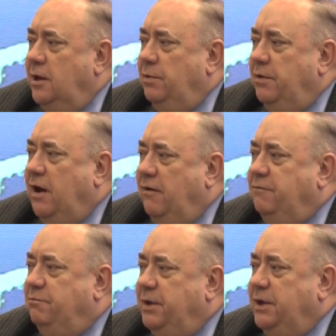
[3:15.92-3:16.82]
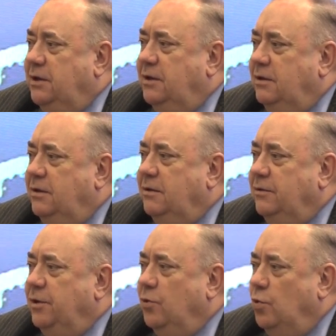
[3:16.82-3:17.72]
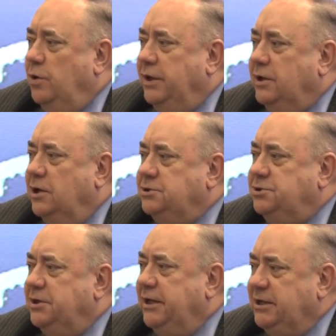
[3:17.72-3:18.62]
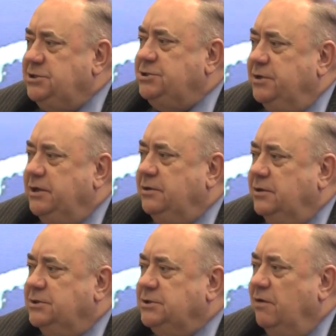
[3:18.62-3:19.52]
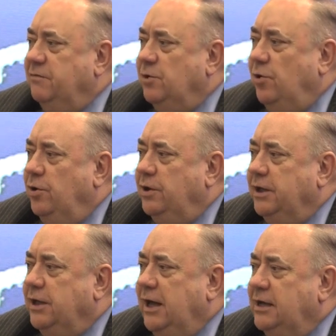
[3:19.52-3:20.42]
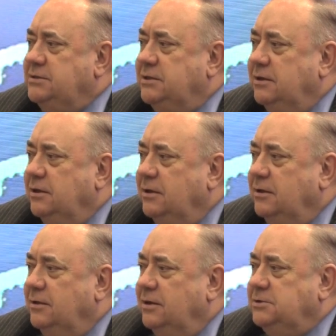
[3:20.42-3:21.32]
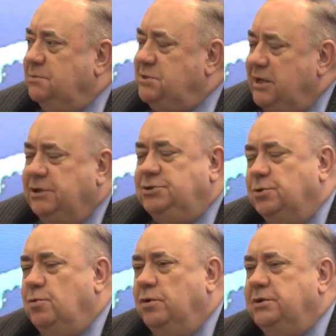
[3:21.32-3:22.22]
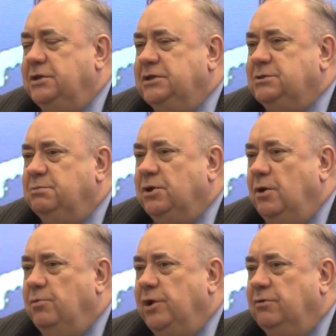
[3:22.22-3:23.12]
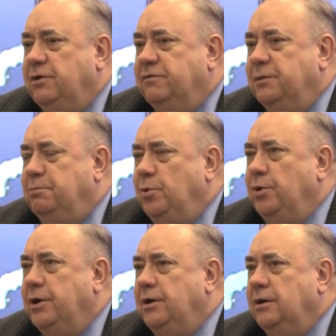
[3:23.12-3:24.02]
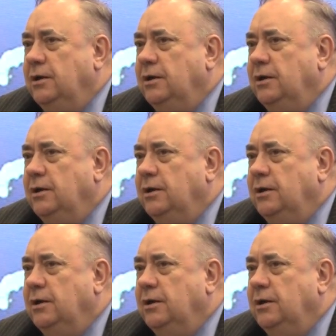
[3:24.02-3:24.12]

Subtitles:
we have been the only country in history to discover oil and gas in substantial quantities and become relatively poorer.